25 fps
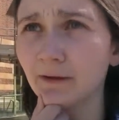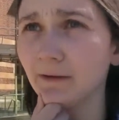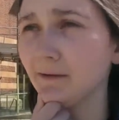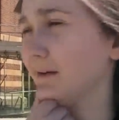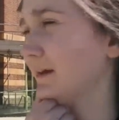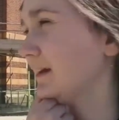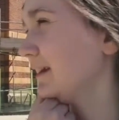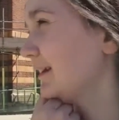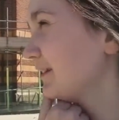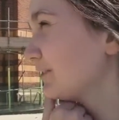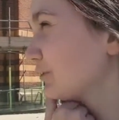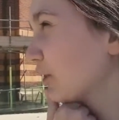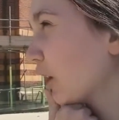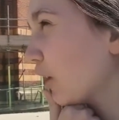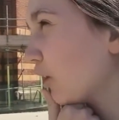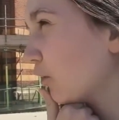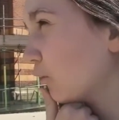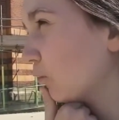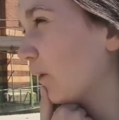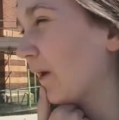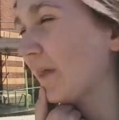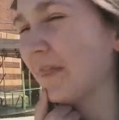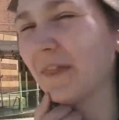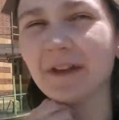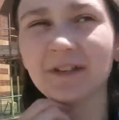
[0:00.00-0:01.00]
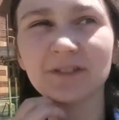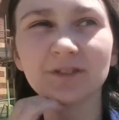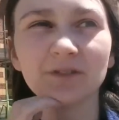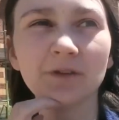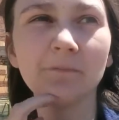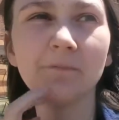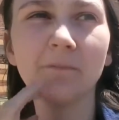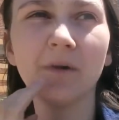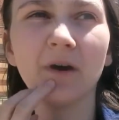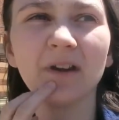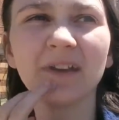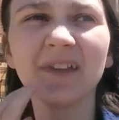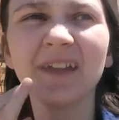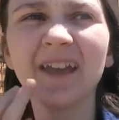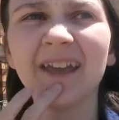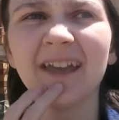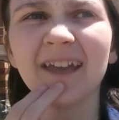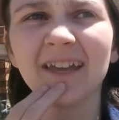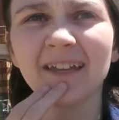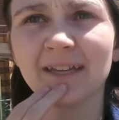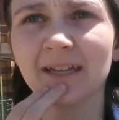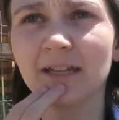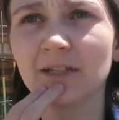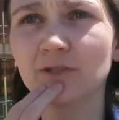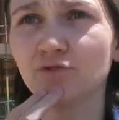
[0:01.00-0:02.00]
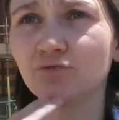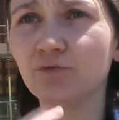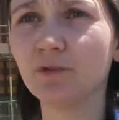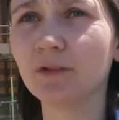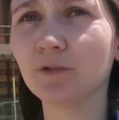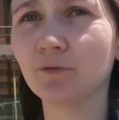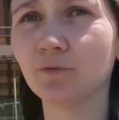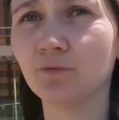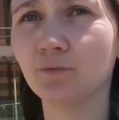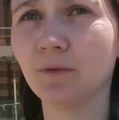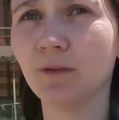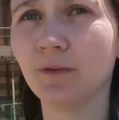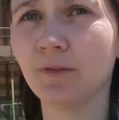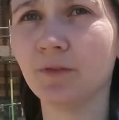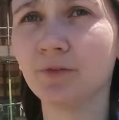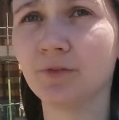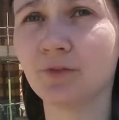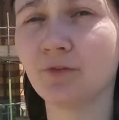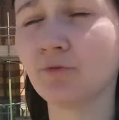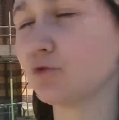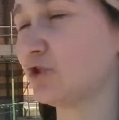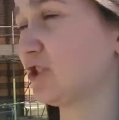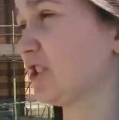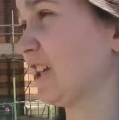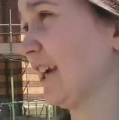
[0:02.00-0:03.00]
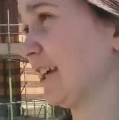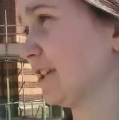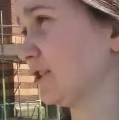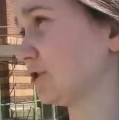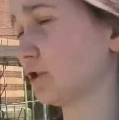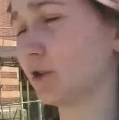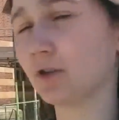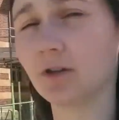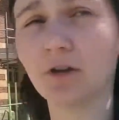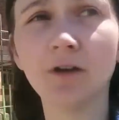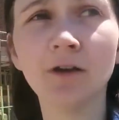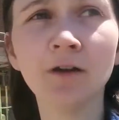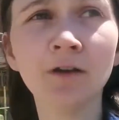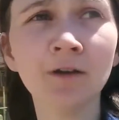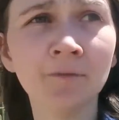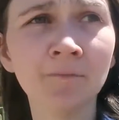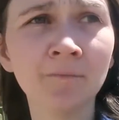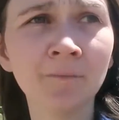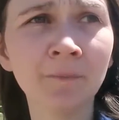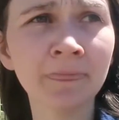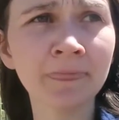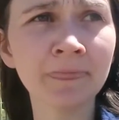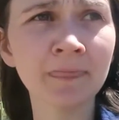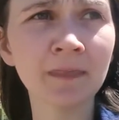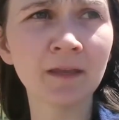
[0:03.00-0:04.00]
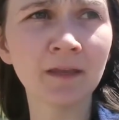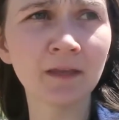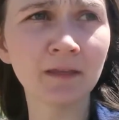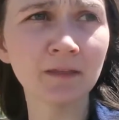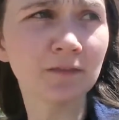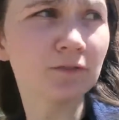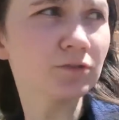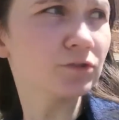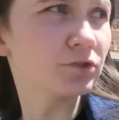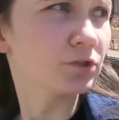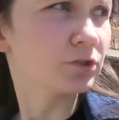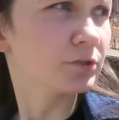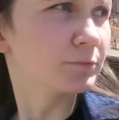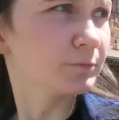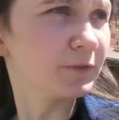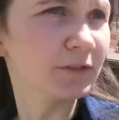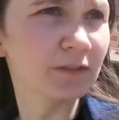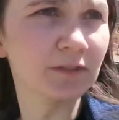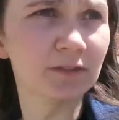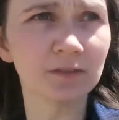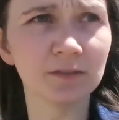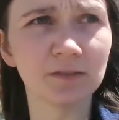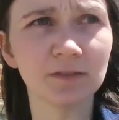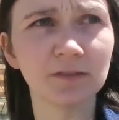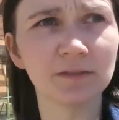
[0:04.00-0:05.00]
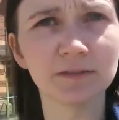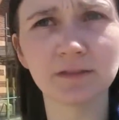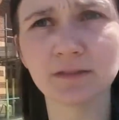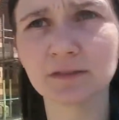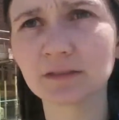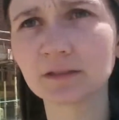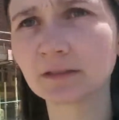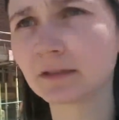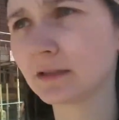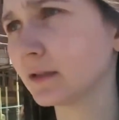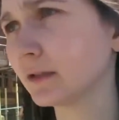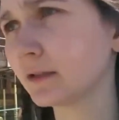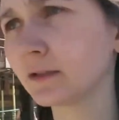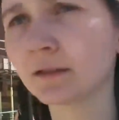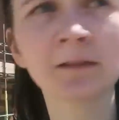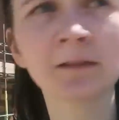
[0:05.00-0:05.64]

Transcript: It is hot weather, so I might get a drink with the change I got, just because